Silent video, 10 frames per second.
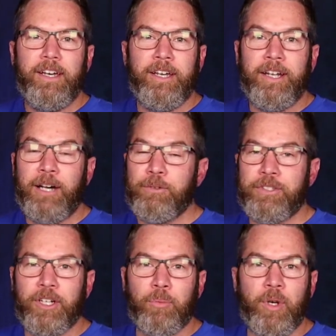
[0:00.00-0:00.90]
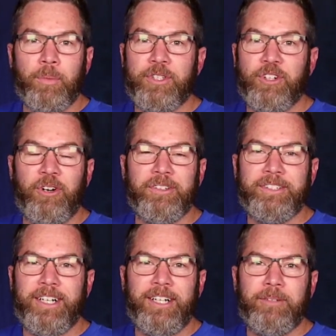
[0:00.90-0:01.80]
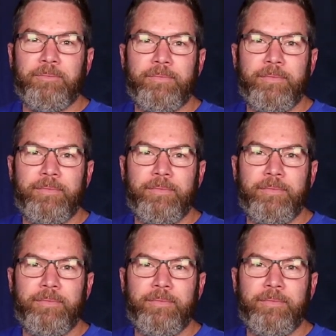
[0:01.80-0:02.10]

and I was there pretty much all the time.